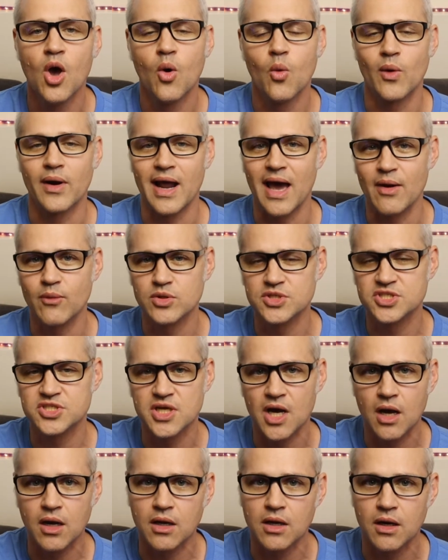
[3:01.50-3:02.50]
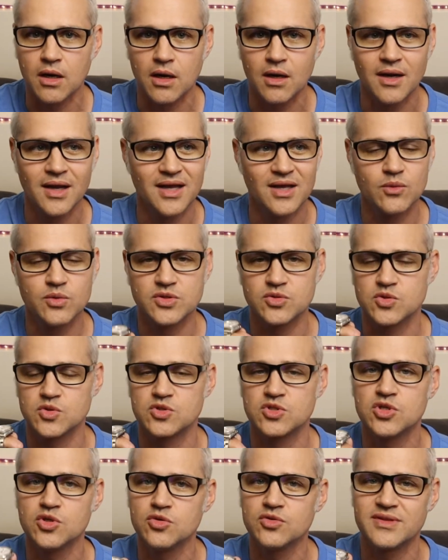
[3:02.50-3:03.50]
When I was younger, this
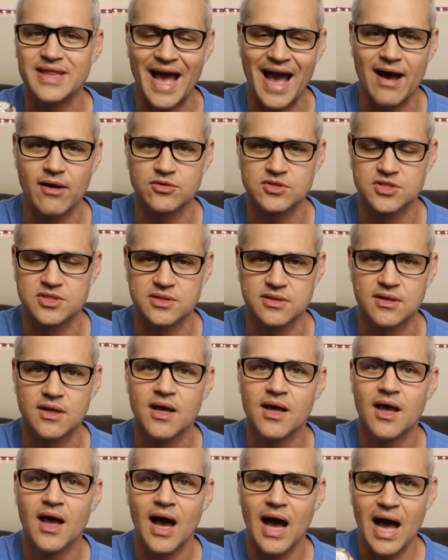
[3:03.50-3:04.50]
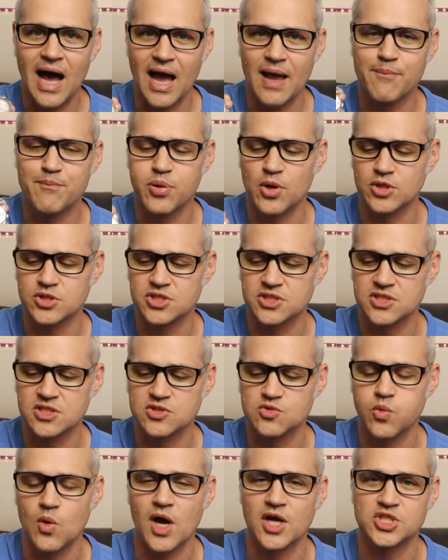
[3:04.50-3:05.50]
was 2000, I purchased
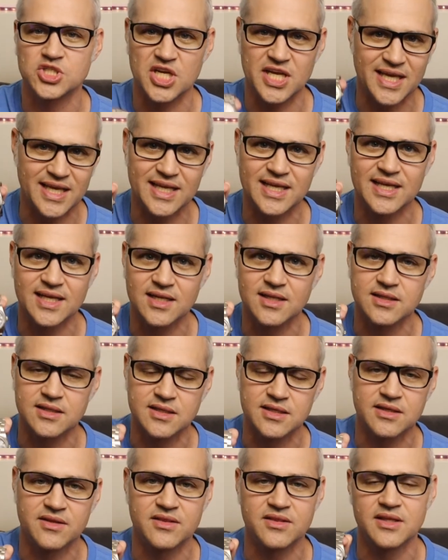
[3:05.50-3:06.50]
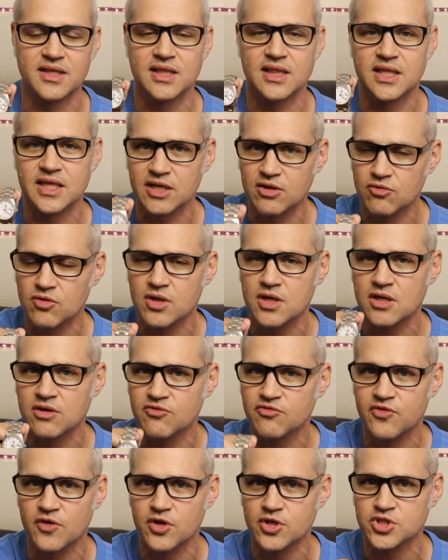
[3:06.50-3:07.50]
this watch in Italy. The lira
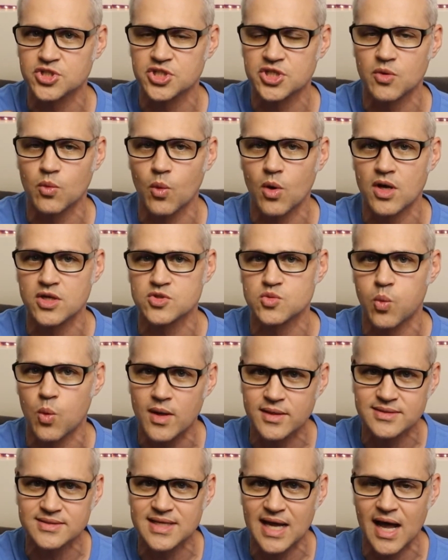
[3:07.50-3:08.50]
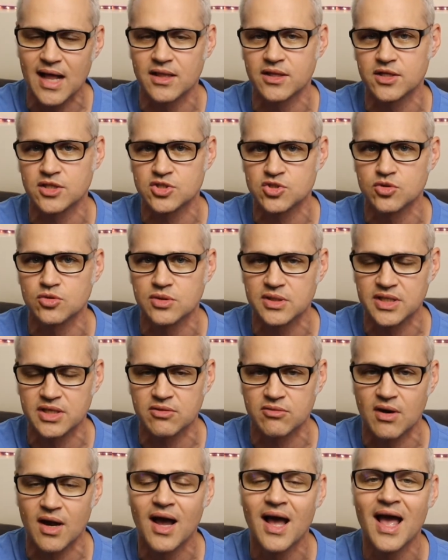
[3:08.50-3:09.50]
conversion was $1 to 2
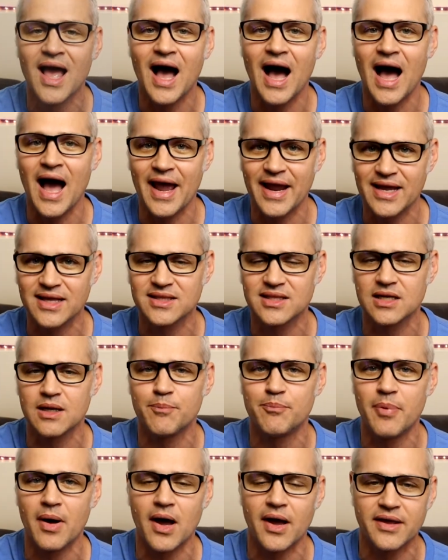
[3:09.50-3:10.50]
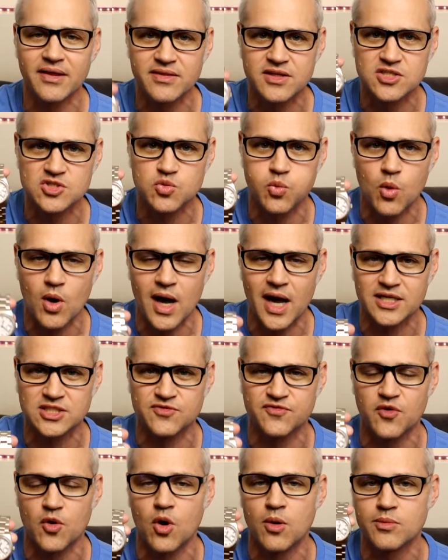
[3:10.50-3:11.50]
lira. I ended up buying this watch
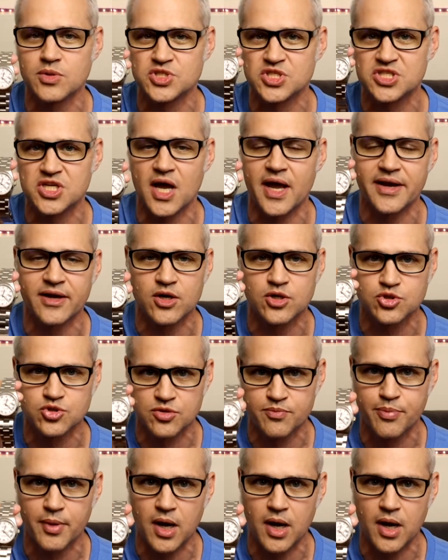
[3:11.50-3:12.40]
for almost 900